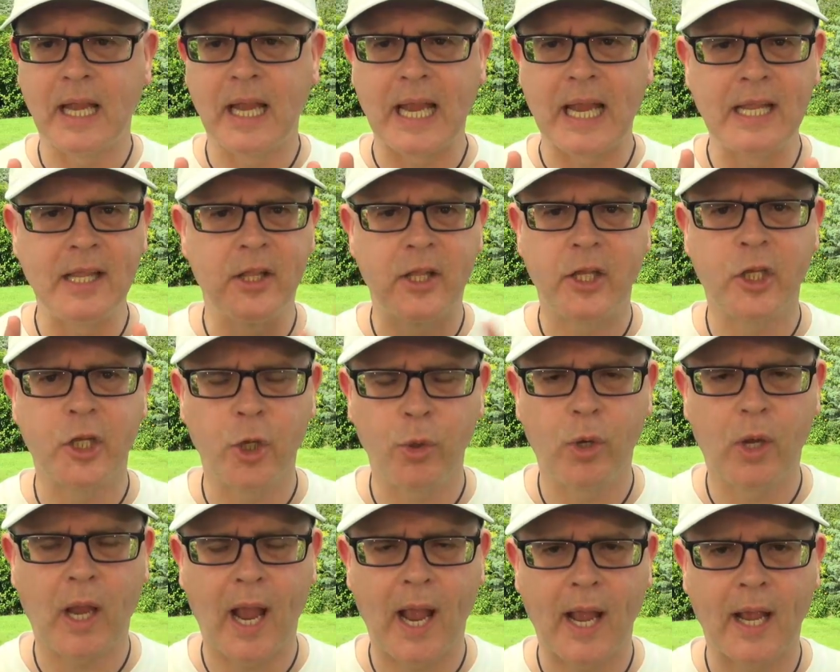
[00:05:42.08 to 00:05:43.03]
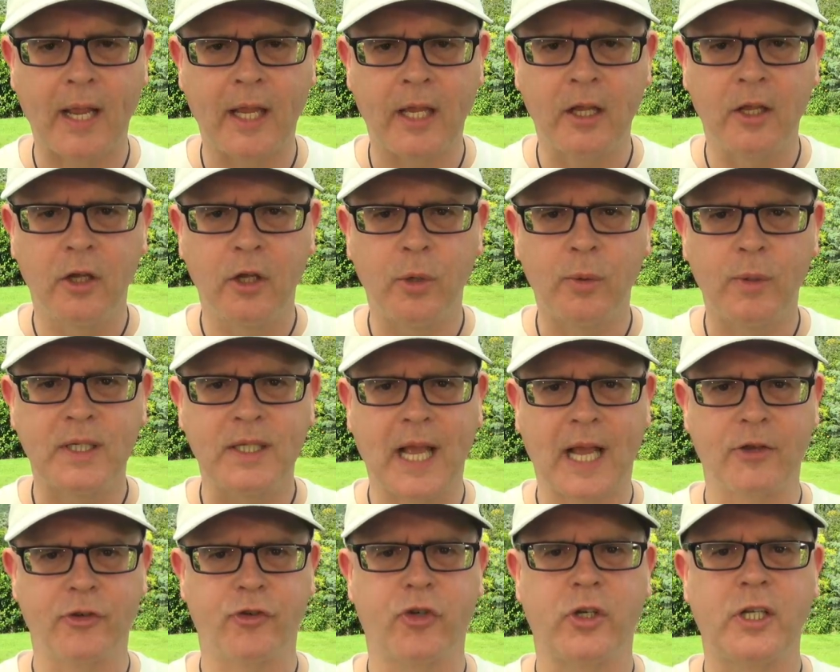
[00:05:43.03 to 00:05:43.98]
in the UK who is
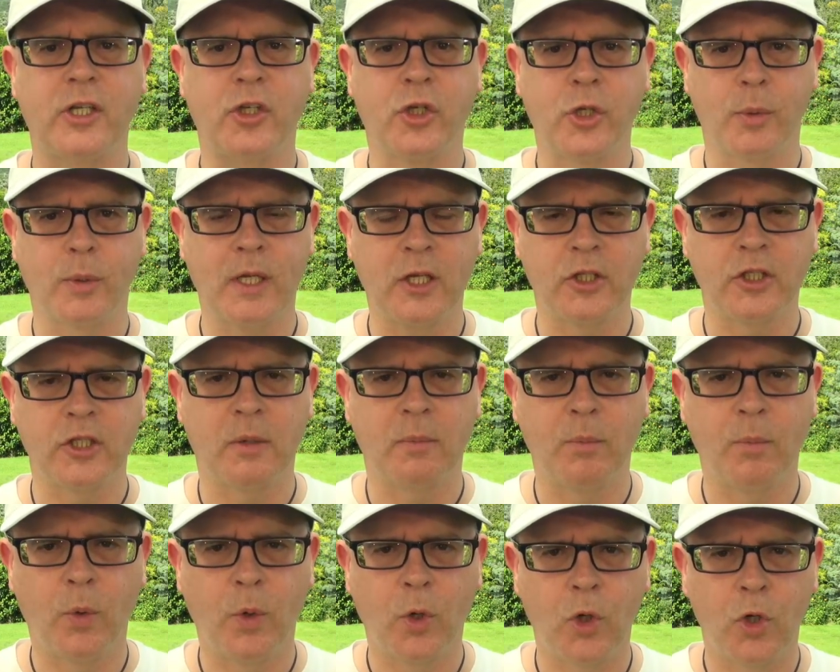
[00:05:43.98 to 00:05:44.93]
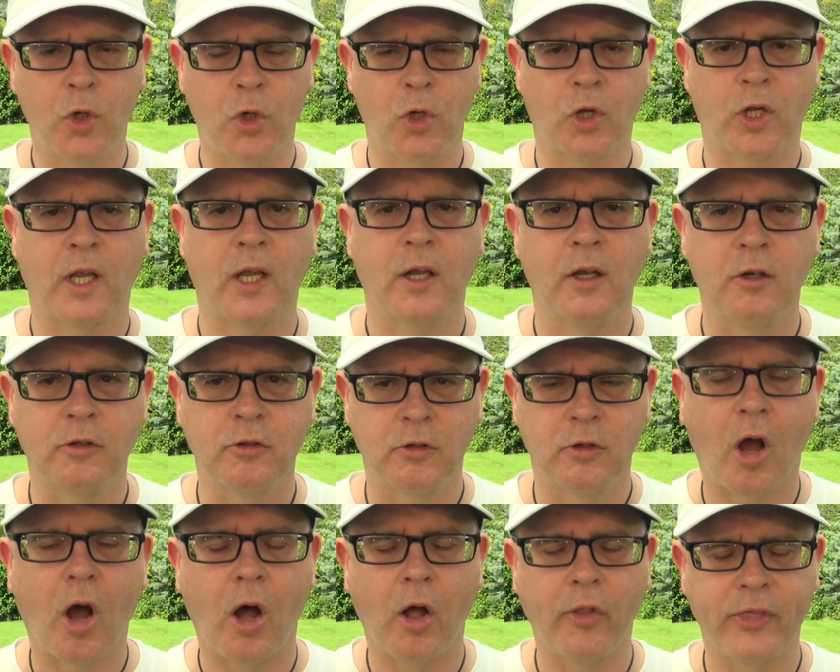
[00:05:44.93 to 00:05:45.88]
actually doing some work
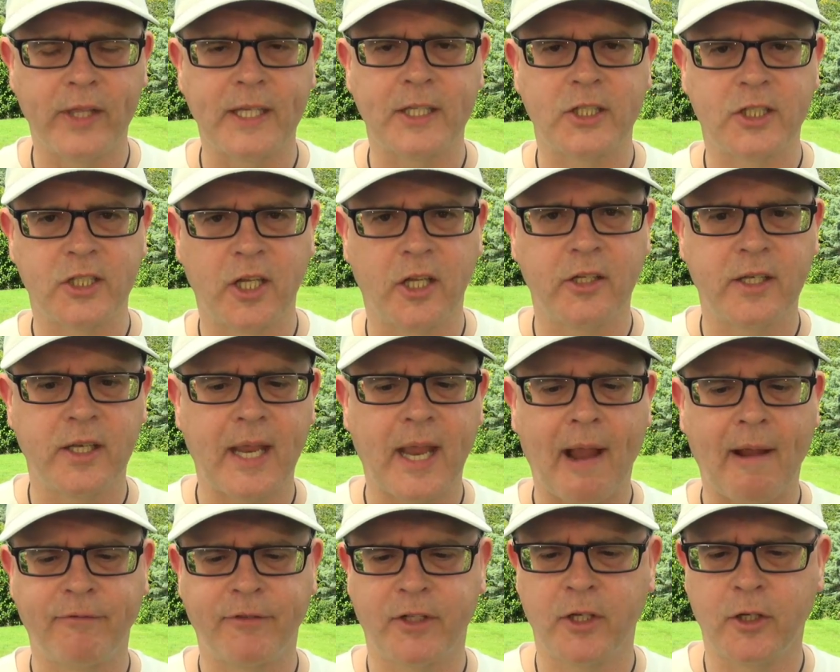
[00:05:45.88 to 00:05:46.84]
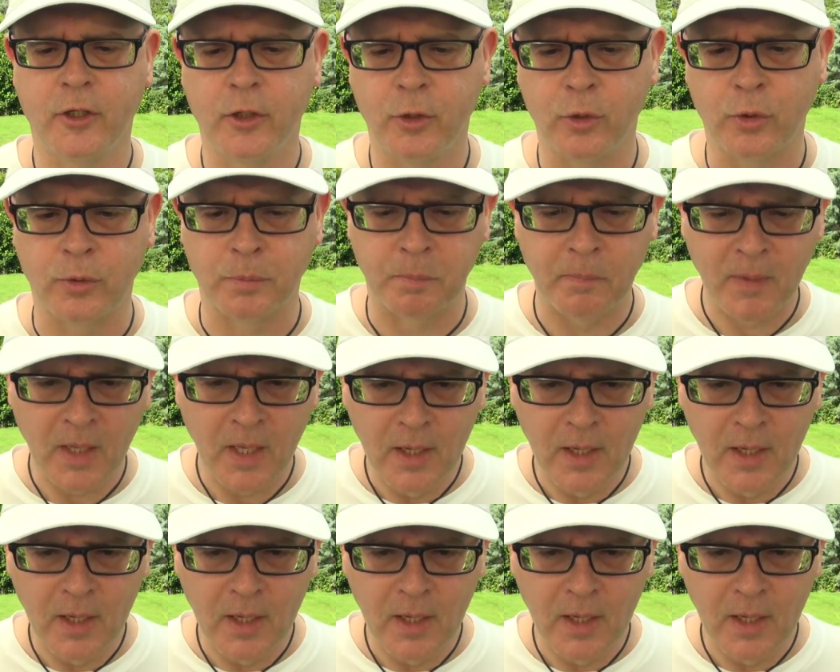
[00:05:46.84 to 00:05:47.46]
on this Sunday afternoon.